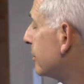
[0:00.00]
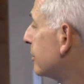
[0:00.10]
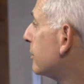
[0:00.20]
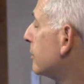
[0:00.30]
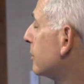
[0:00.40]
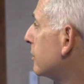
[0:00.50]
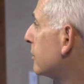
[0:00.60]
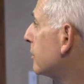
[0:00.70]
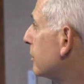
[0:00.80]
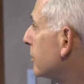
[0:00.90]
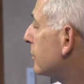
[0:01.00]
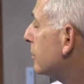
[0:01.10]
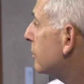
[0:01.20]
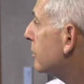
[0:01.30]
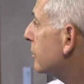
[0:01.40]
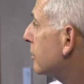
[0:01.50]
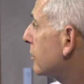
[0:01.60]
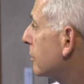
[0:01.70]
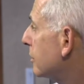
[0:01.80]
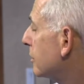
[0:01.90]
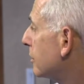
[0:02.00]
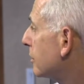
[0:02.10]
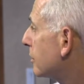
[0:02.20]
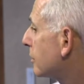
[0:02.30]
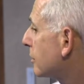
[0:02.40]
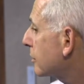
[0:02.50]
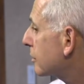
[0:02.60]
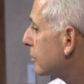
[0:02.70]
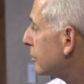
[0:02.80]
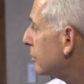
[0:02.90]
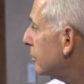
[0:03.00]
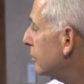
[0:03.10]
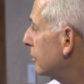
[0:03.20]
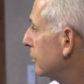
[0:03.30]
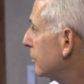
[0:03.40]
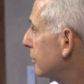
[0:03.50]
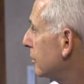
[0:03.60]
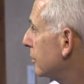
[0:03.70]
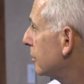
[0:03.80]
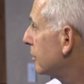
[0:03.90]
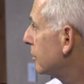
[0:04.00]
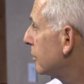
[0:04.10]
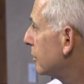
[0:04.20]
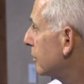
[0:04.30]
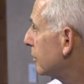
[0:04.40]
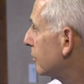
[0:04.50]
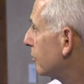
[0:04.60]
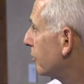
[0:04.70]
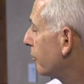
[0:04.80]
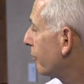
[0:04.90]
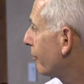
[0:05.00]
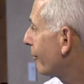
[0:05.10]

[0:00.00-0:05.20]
This person isn't speaking.